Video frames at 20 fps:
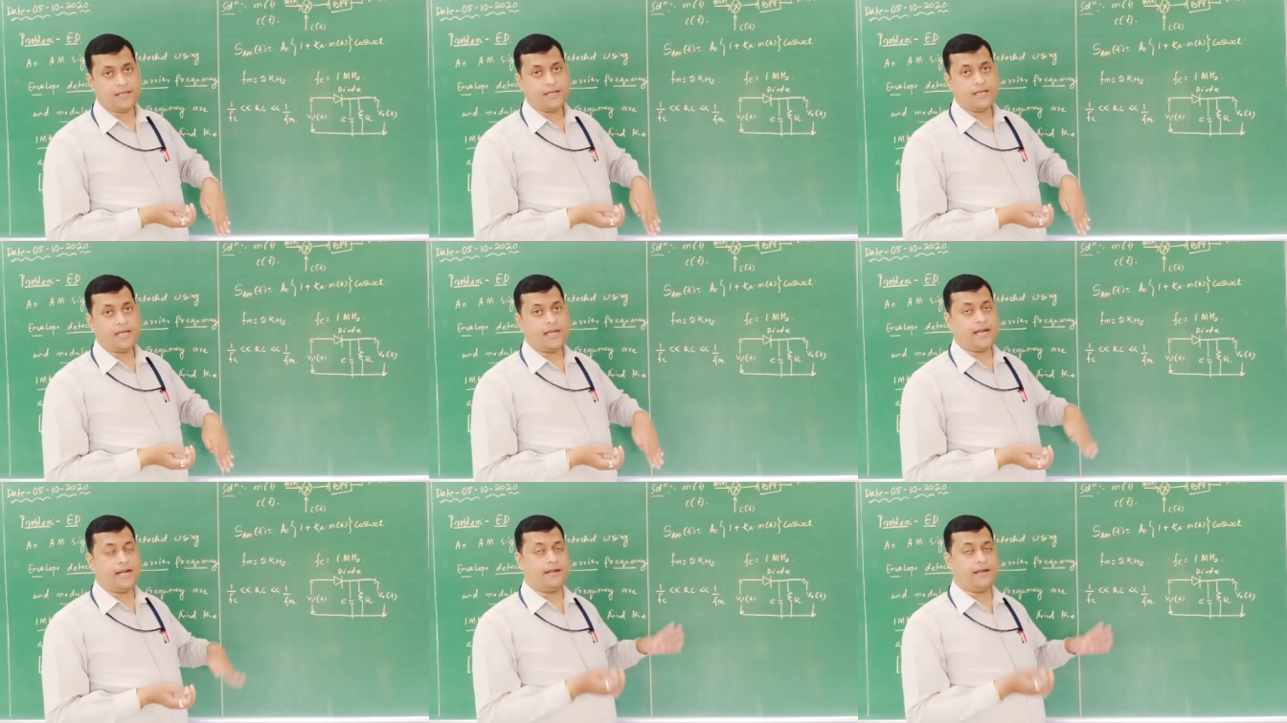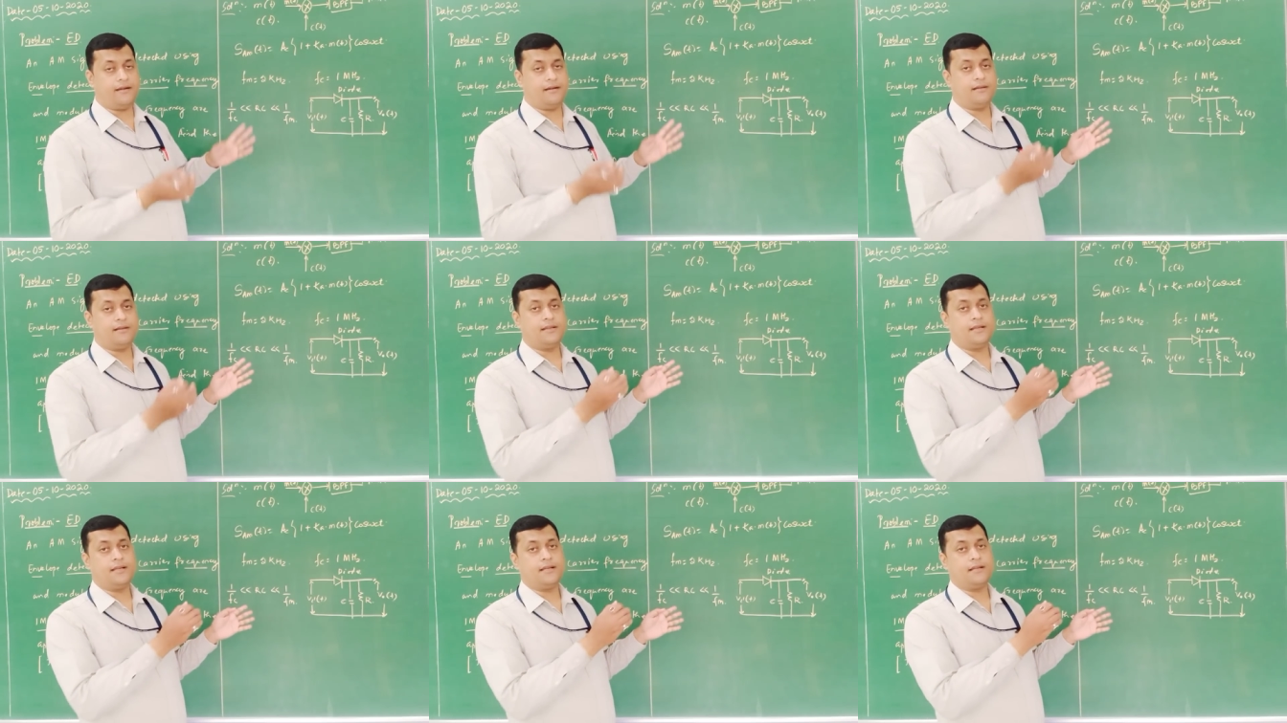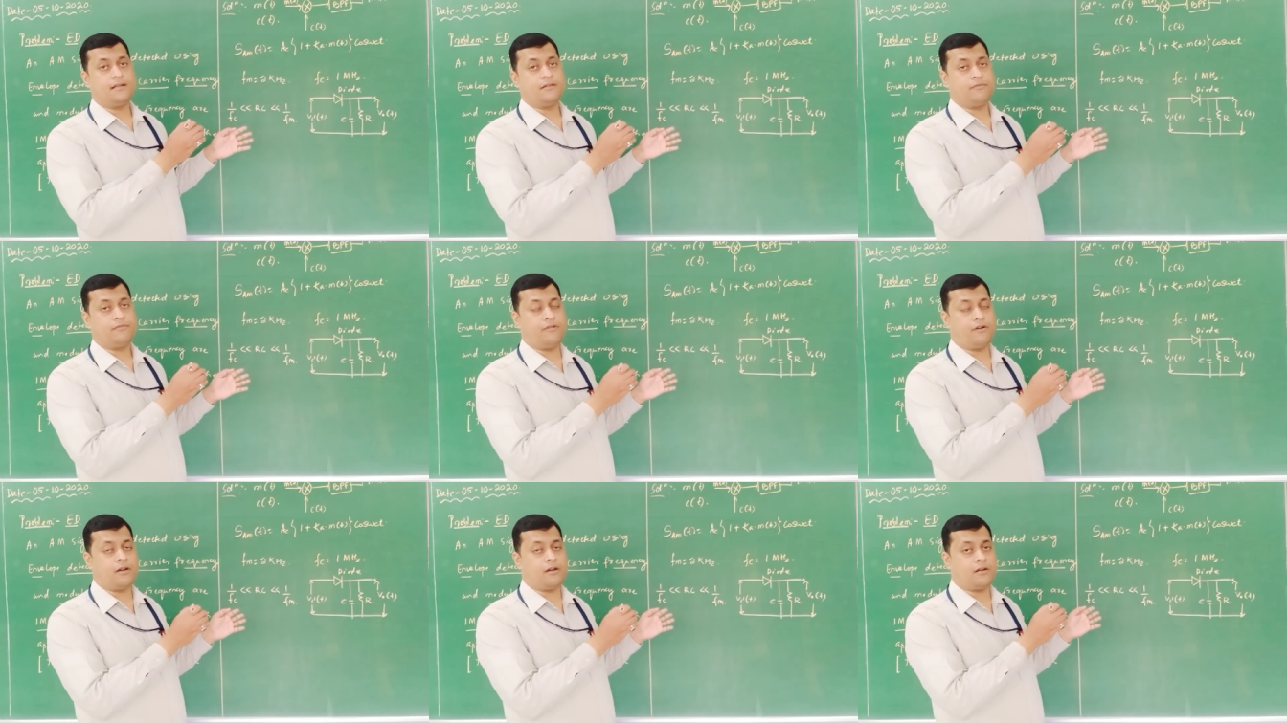and
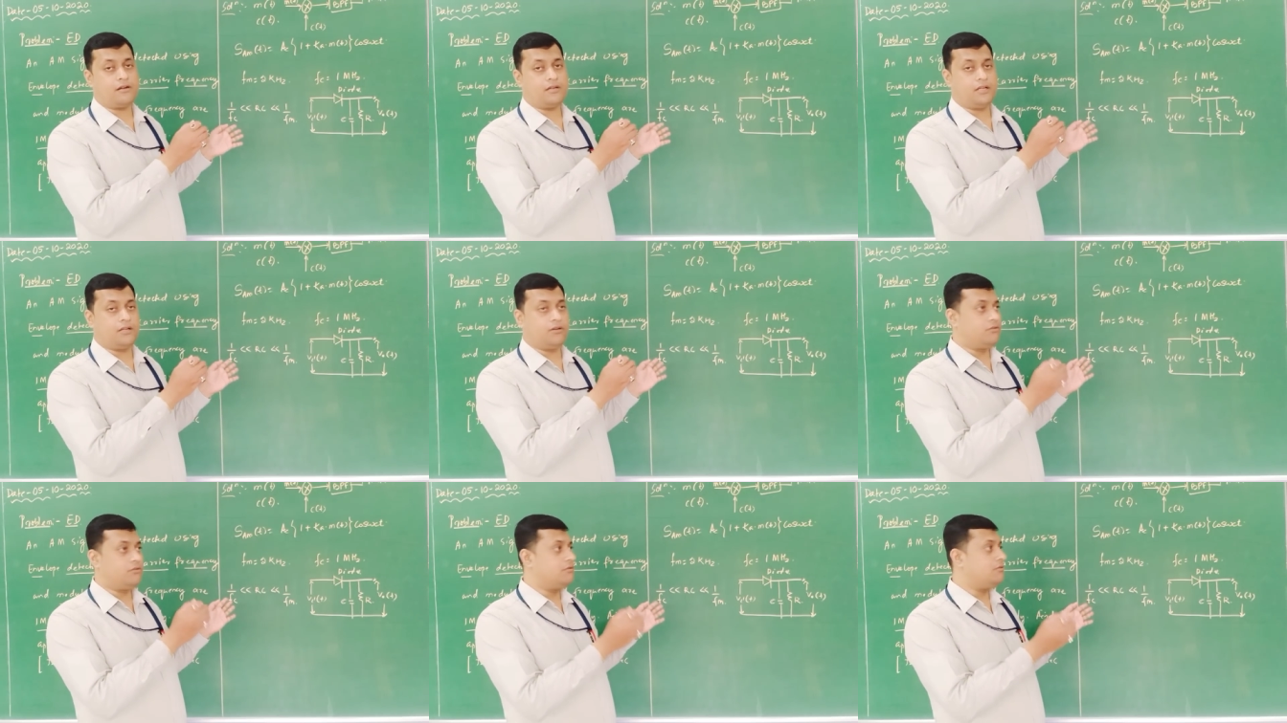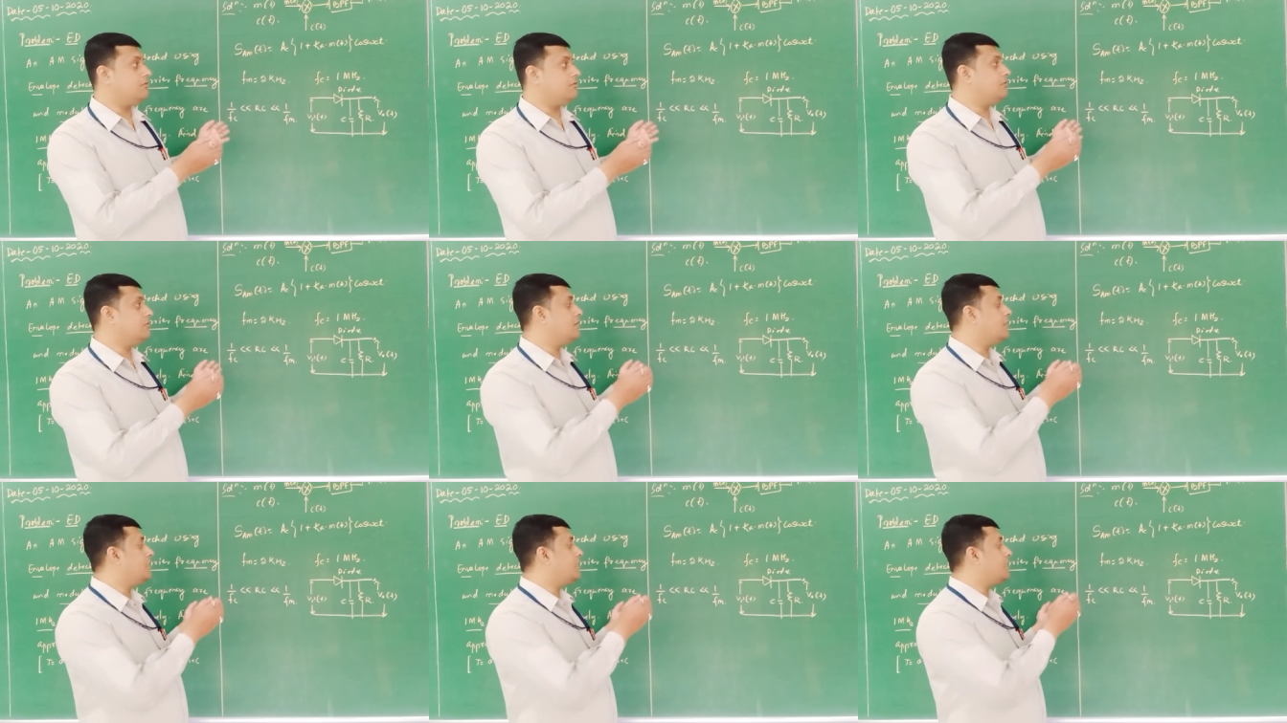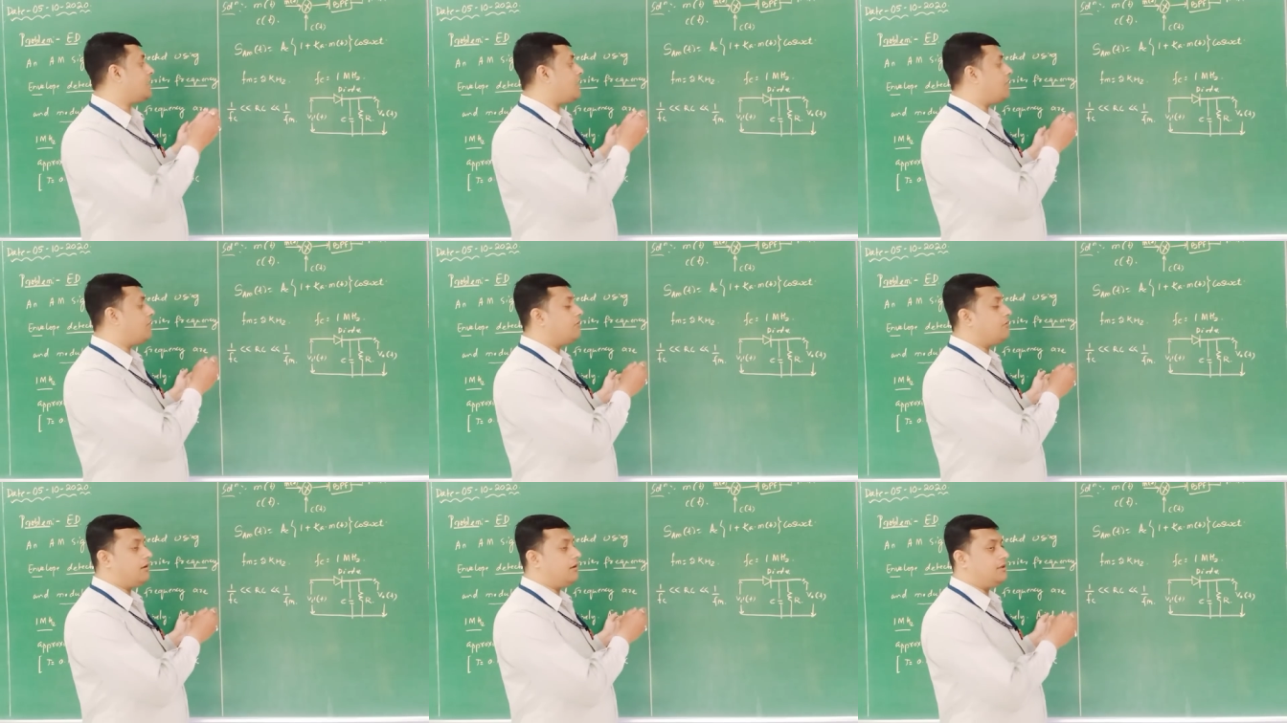due to
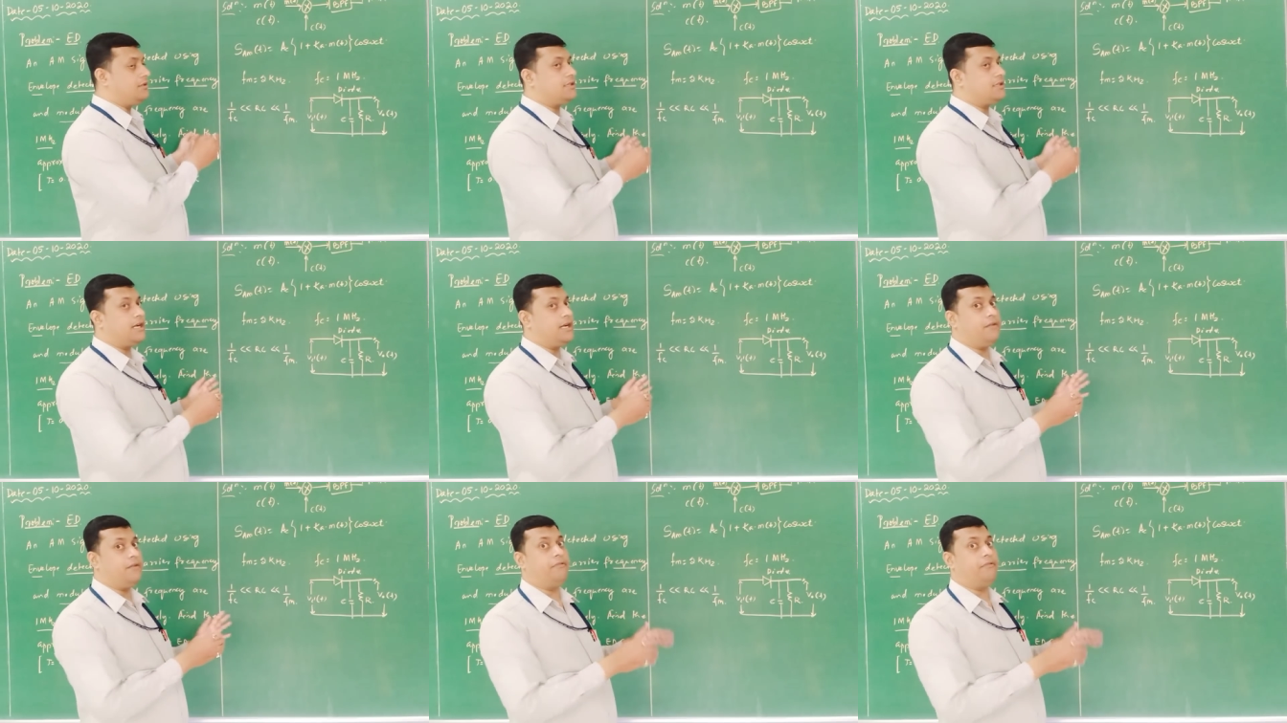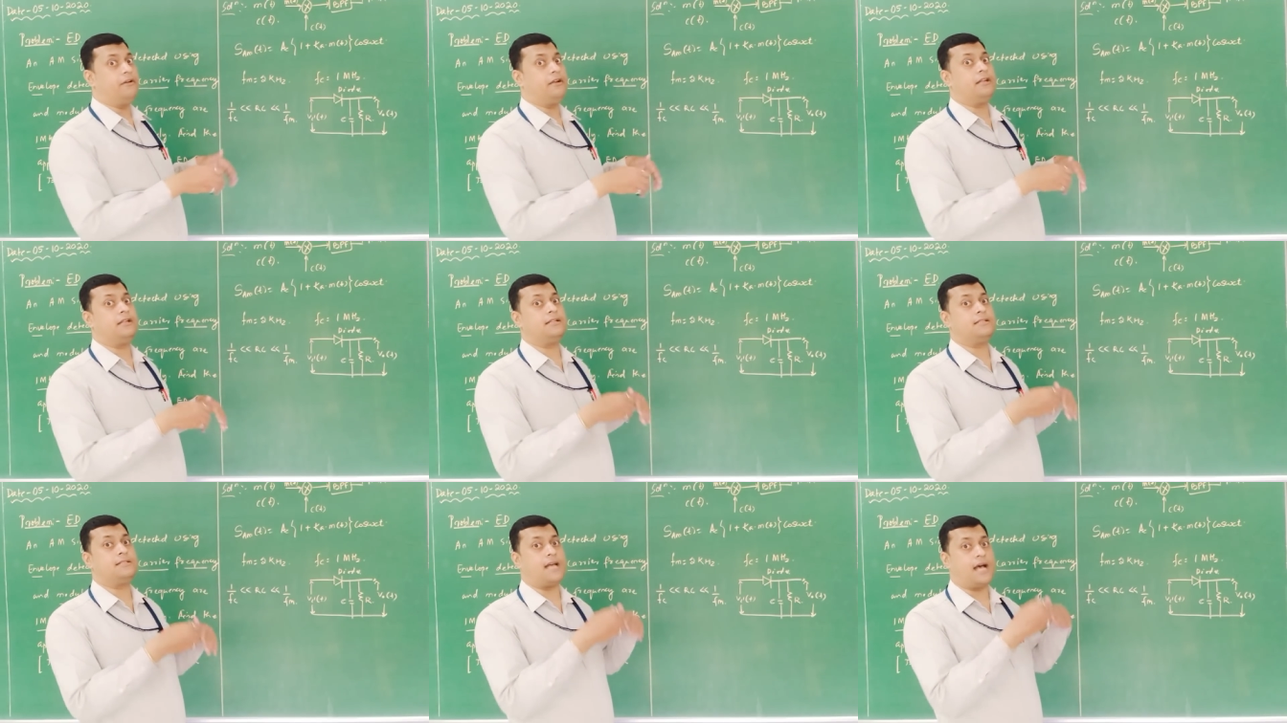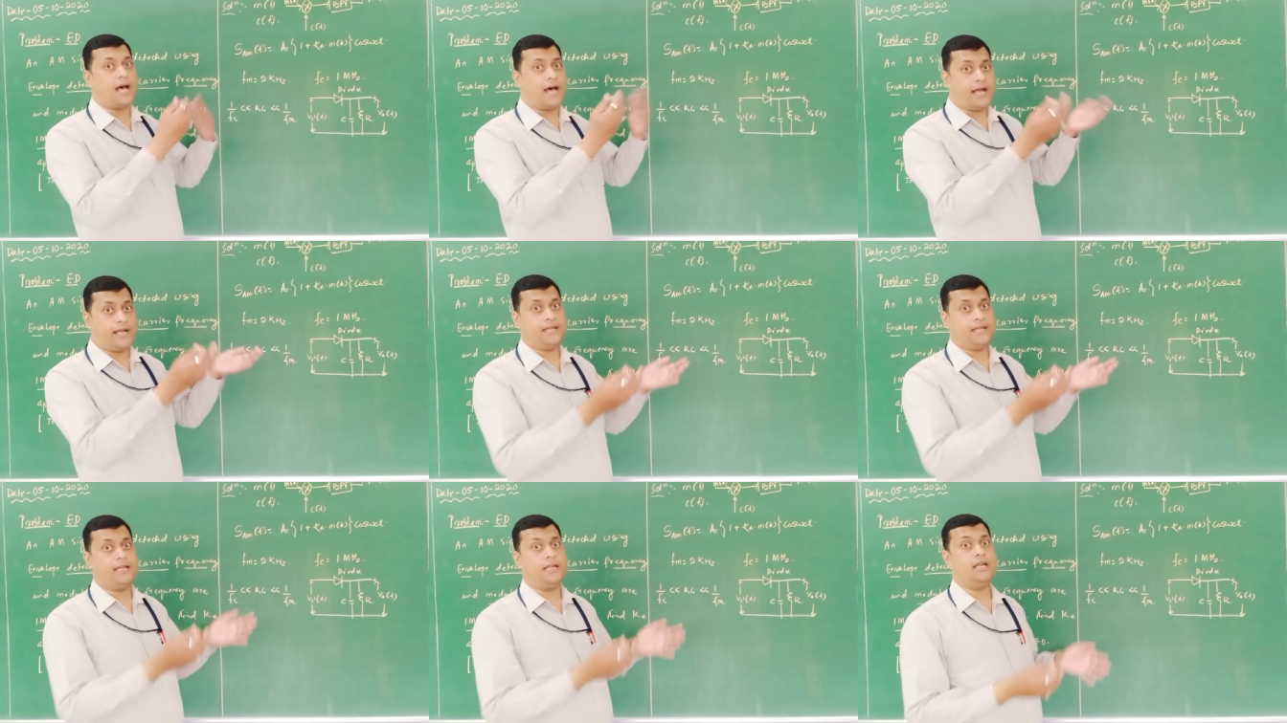tau constant, if it is
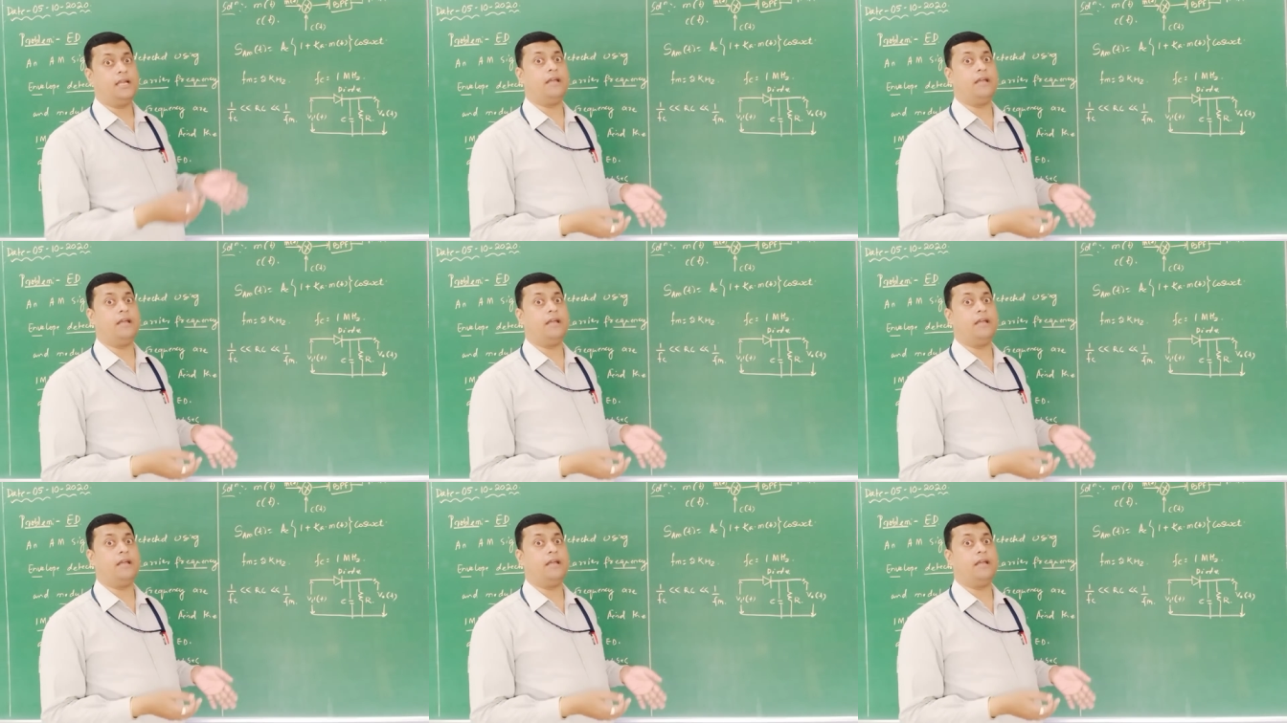high,